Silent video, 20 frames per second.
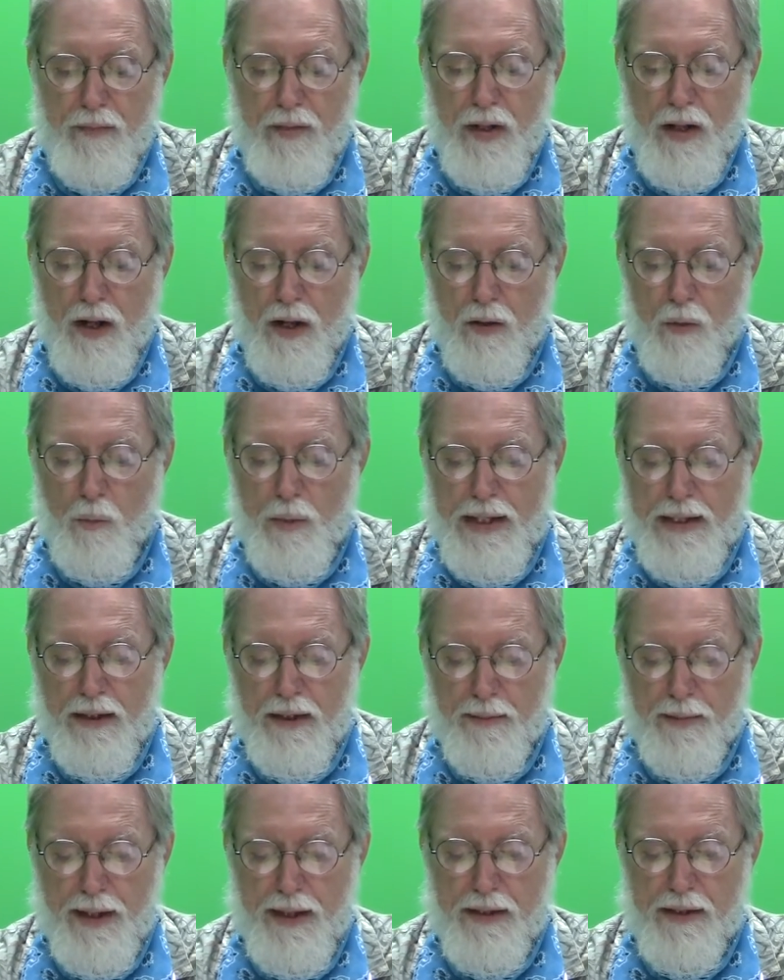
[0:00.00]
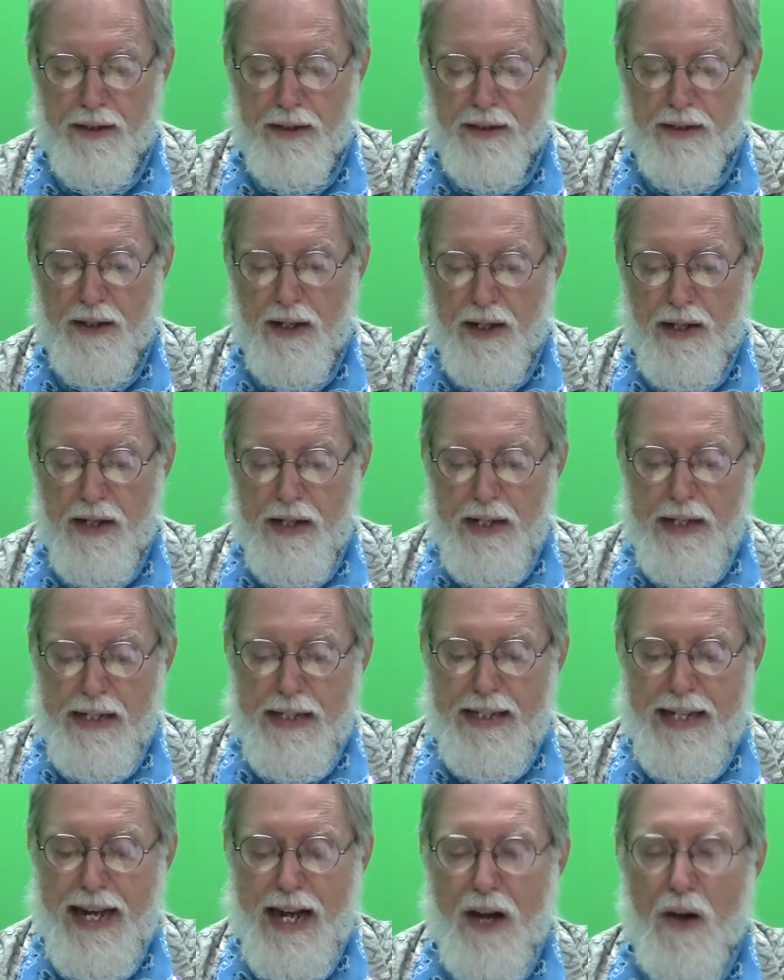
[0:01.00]
On a weekly basis.
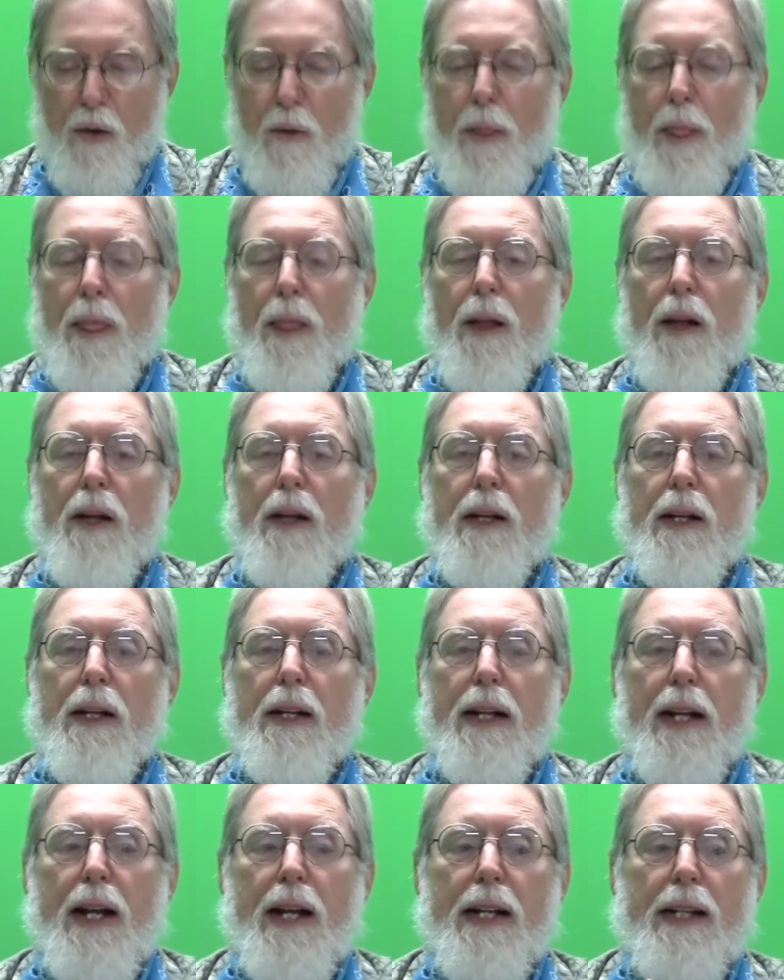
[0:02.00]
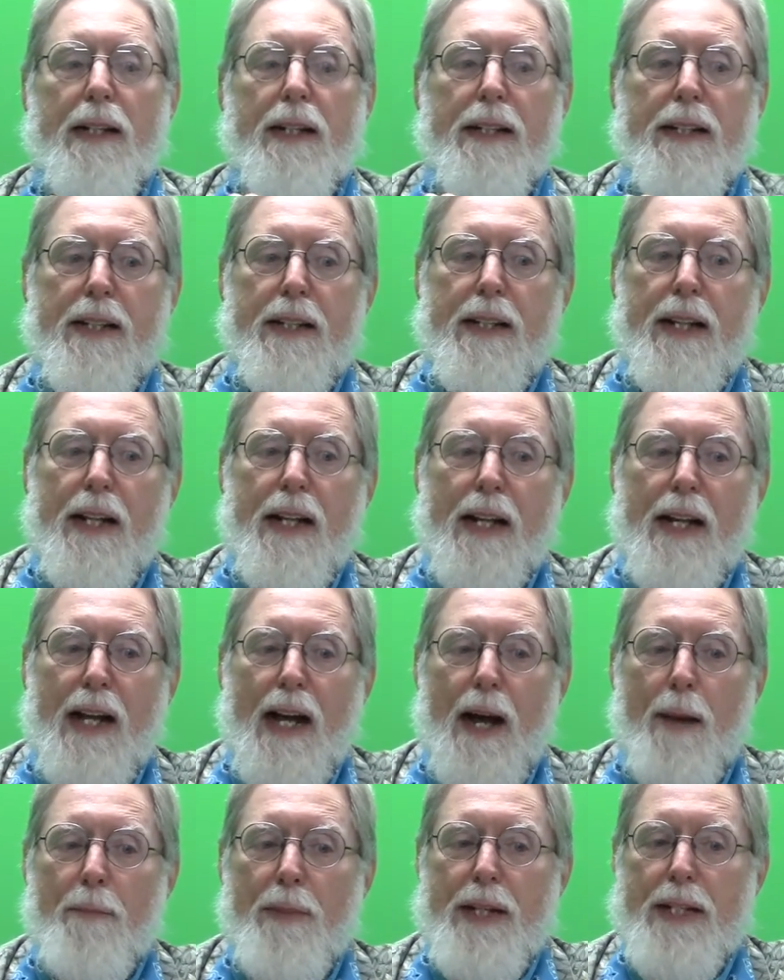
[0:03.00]
Now,
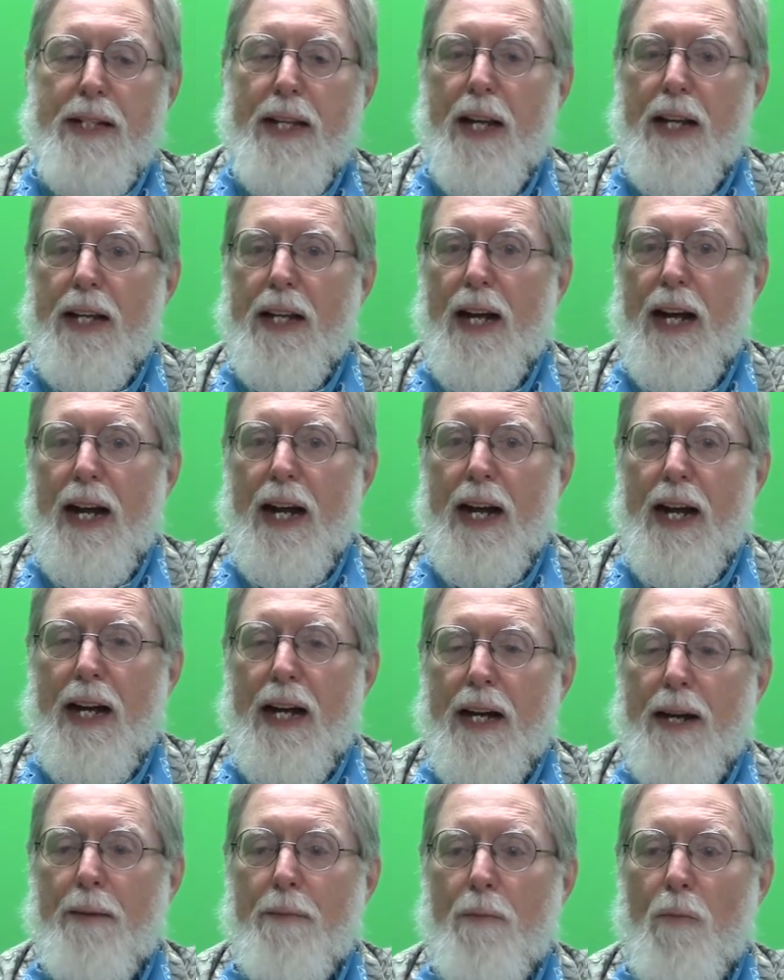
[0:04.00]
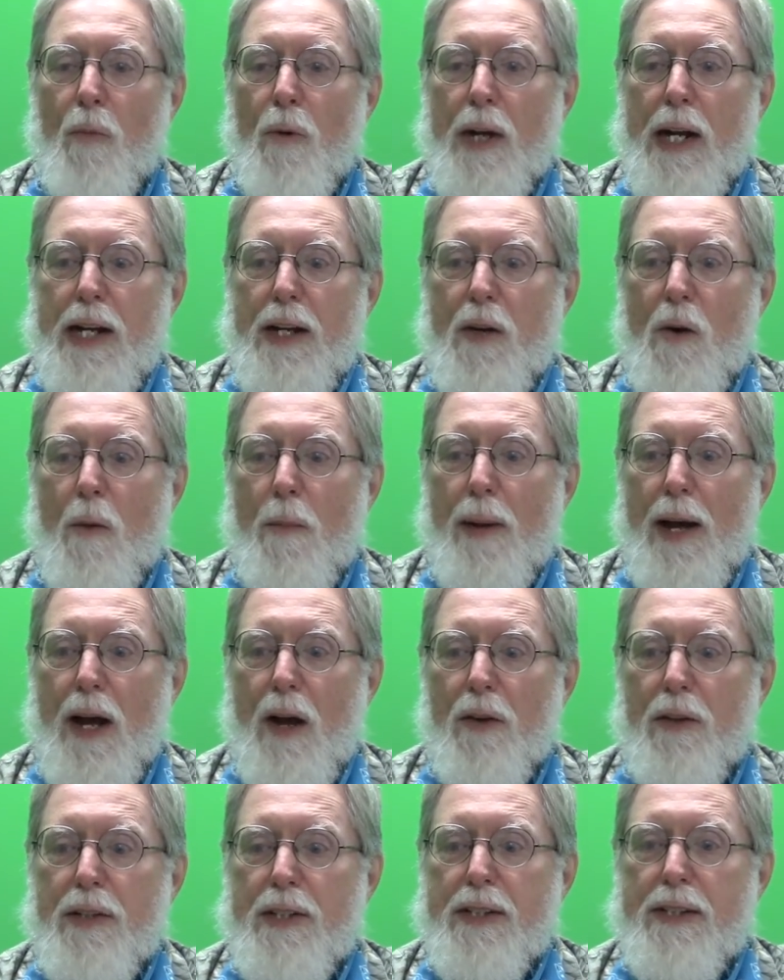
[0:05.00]
I'm going to tell you what I know
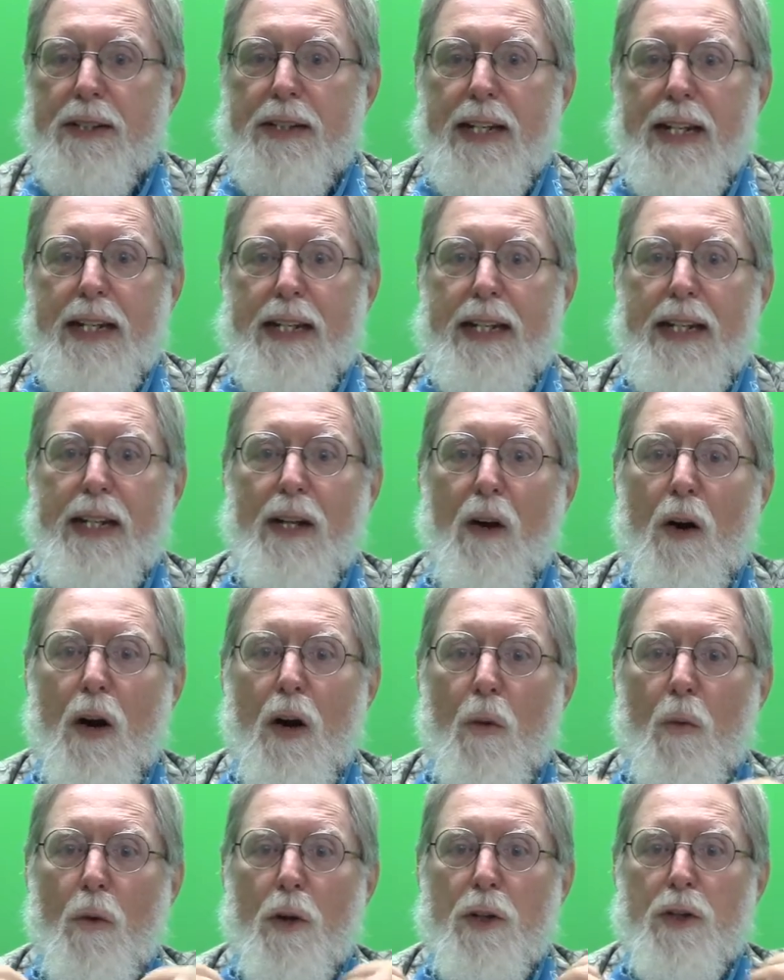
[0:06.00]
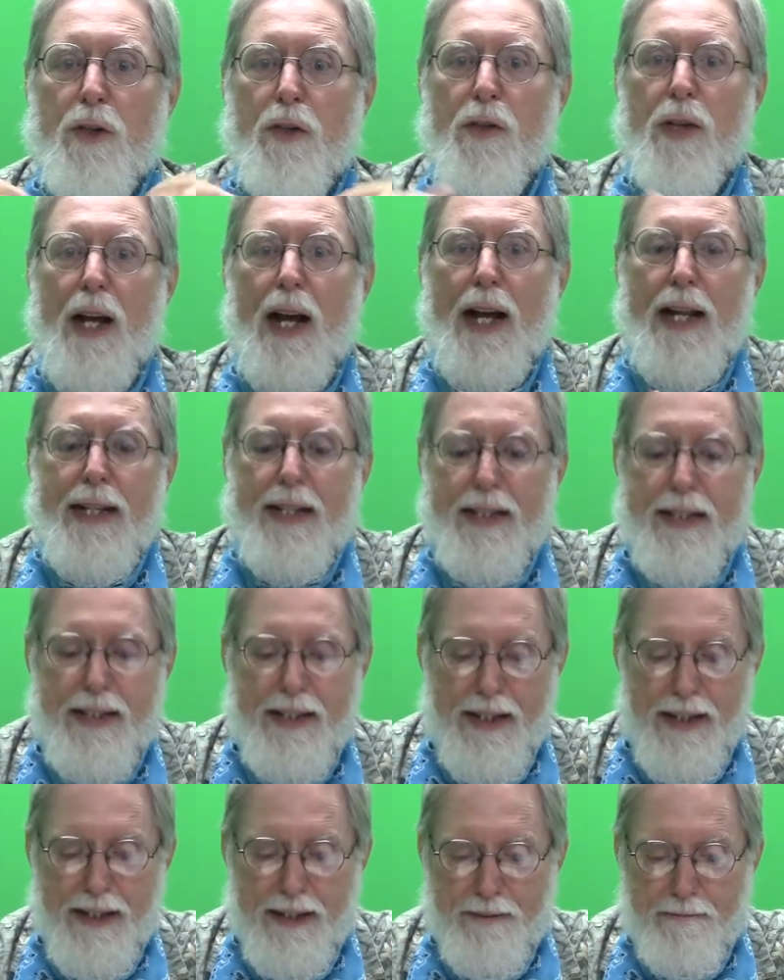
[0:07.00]
about sending artwork so that I can
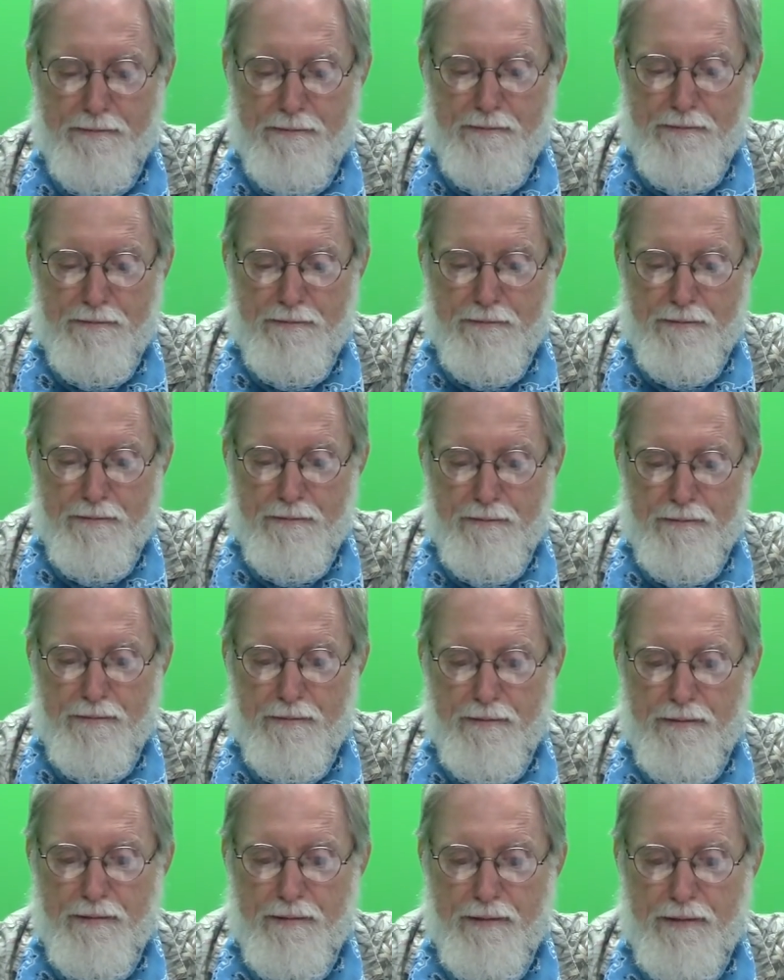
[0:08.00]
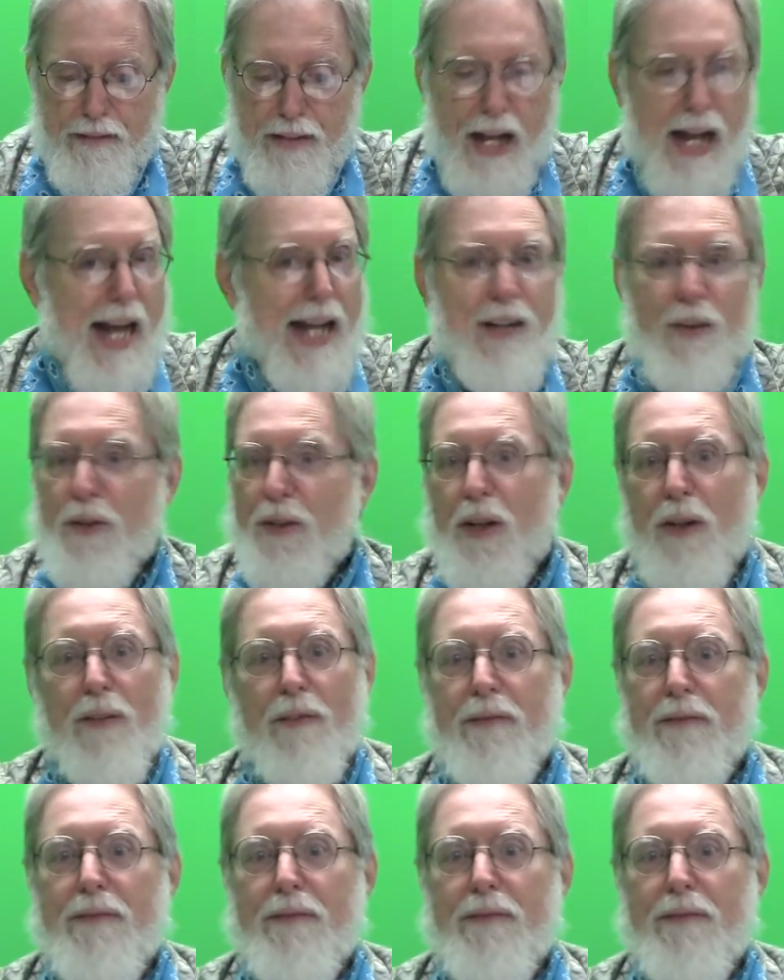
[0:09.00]
see it. I don't know.